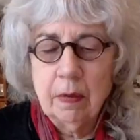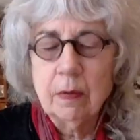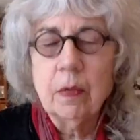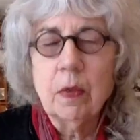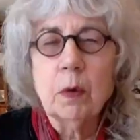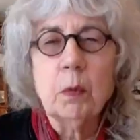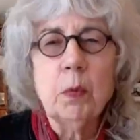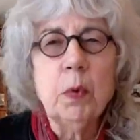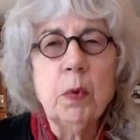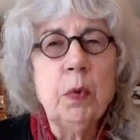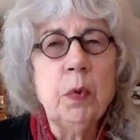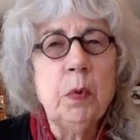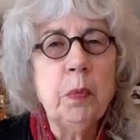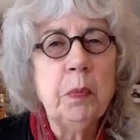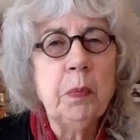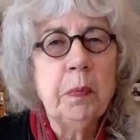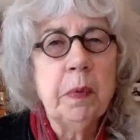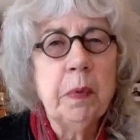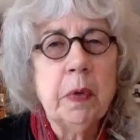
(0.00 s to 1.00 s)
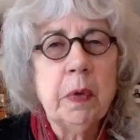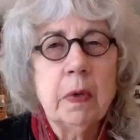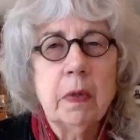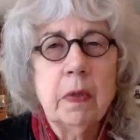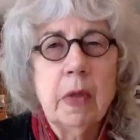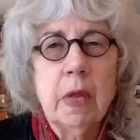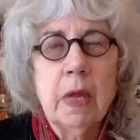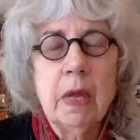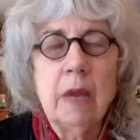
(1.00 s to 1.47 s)
The room,
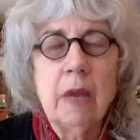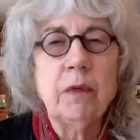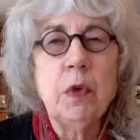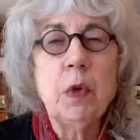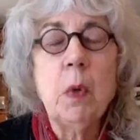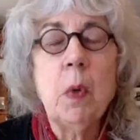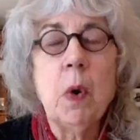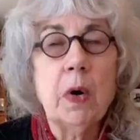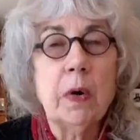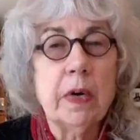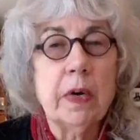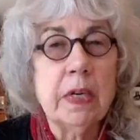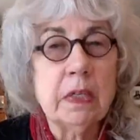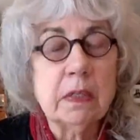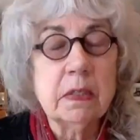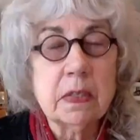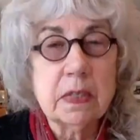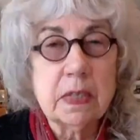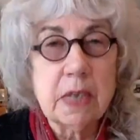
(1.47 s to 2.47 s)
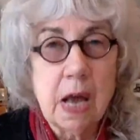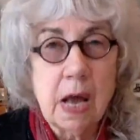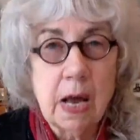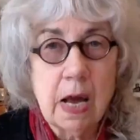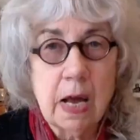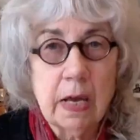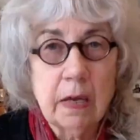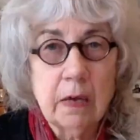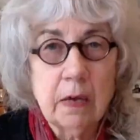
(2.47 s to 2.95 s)
if you are
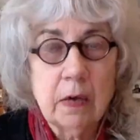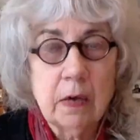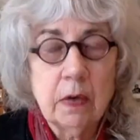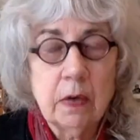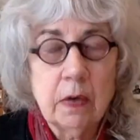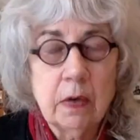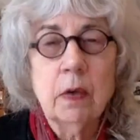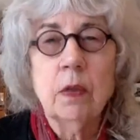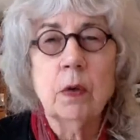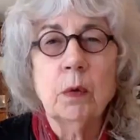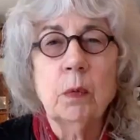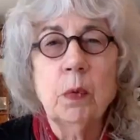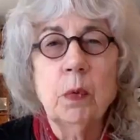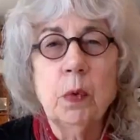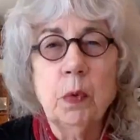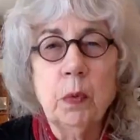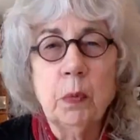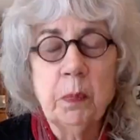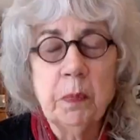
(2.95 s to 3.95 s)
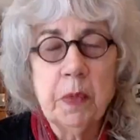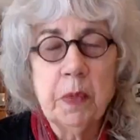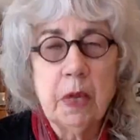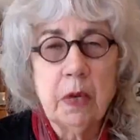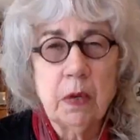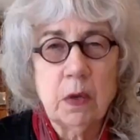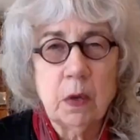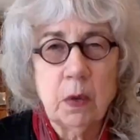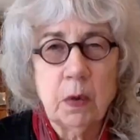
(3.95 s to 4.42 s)
inside the room
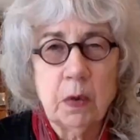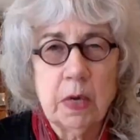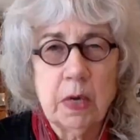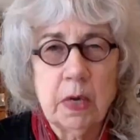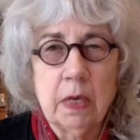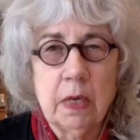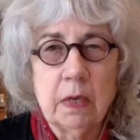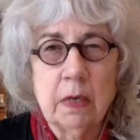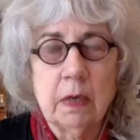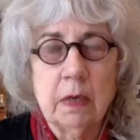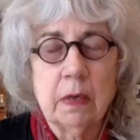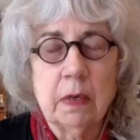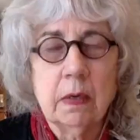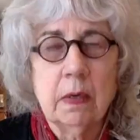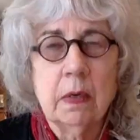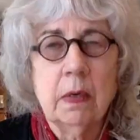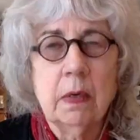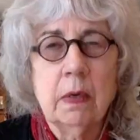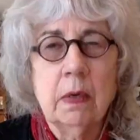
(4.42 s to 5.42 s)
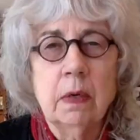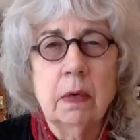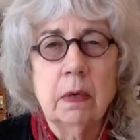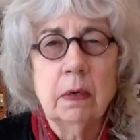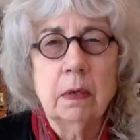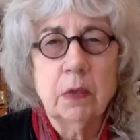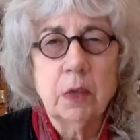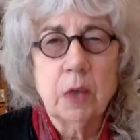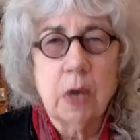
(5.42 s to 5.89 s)
that you're in,
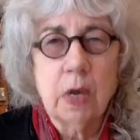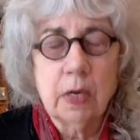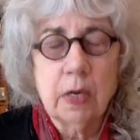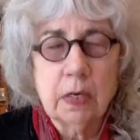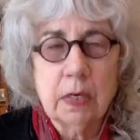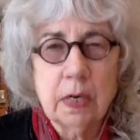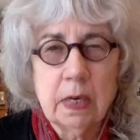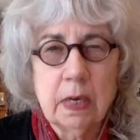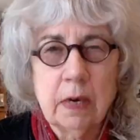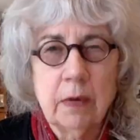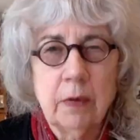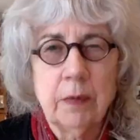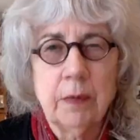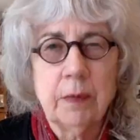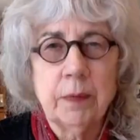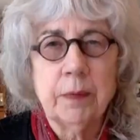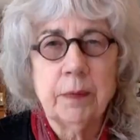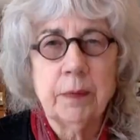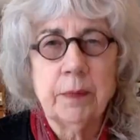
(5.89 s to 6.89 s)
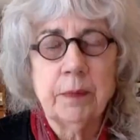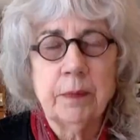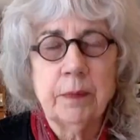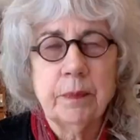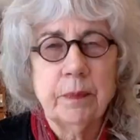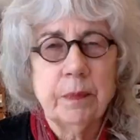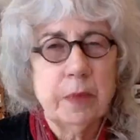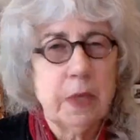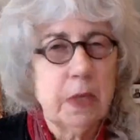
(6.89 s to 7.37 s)
jot it down.
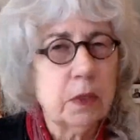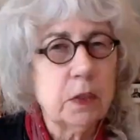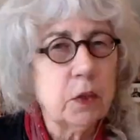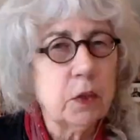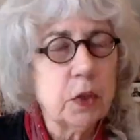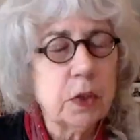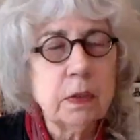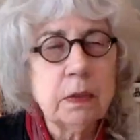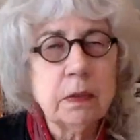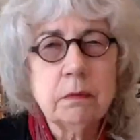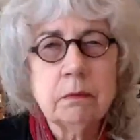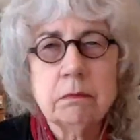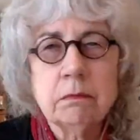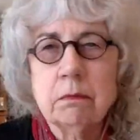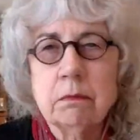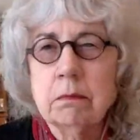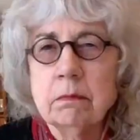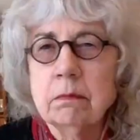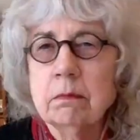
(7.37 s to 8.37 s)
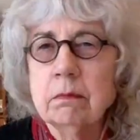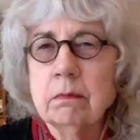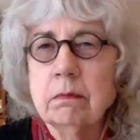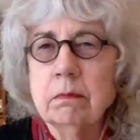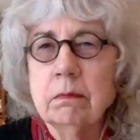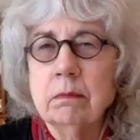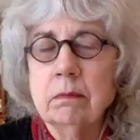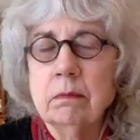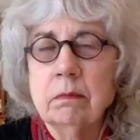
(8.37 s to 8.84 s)
Kitchen,
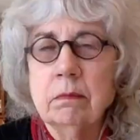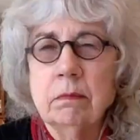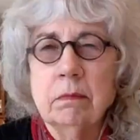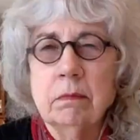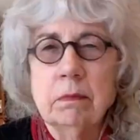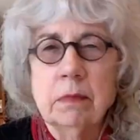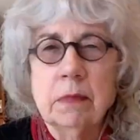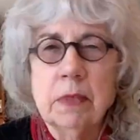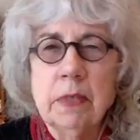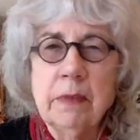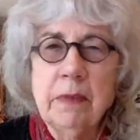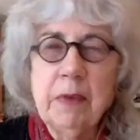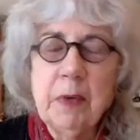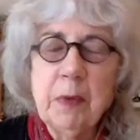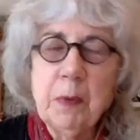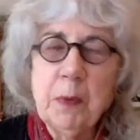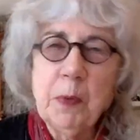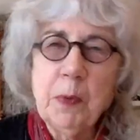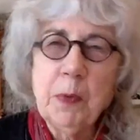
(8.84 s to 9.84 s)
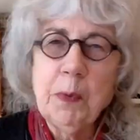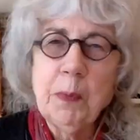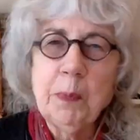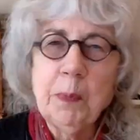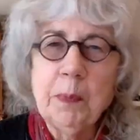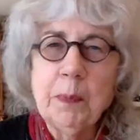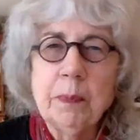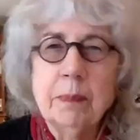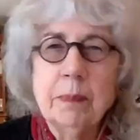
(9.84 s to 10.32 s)
living
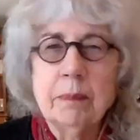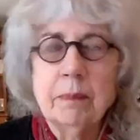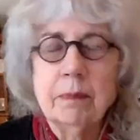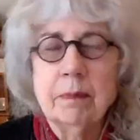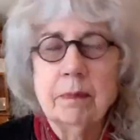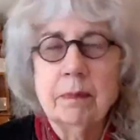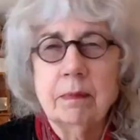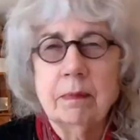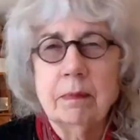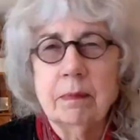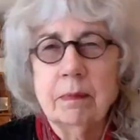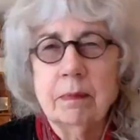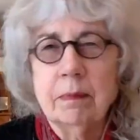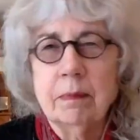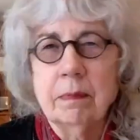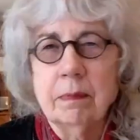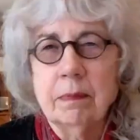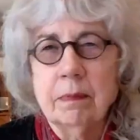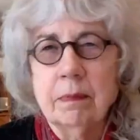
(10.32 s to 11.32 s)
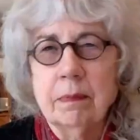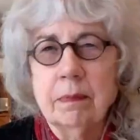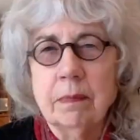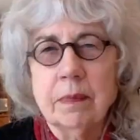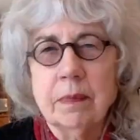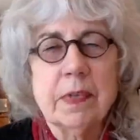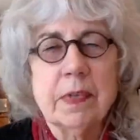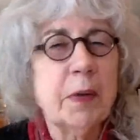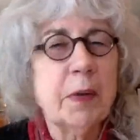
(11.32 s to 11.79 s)
room,
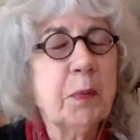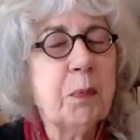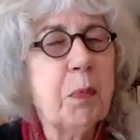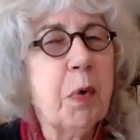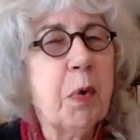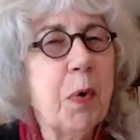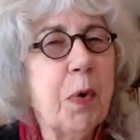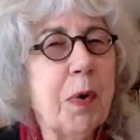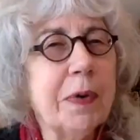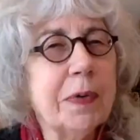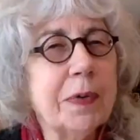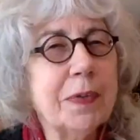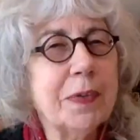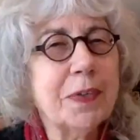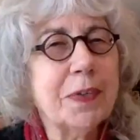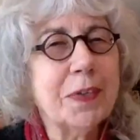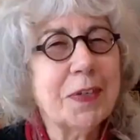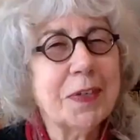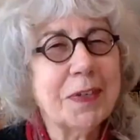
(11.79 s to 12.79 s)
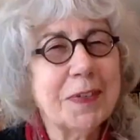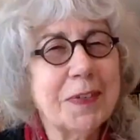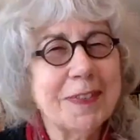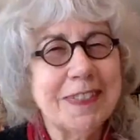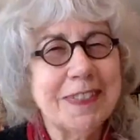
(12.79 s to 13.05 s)
sun porch,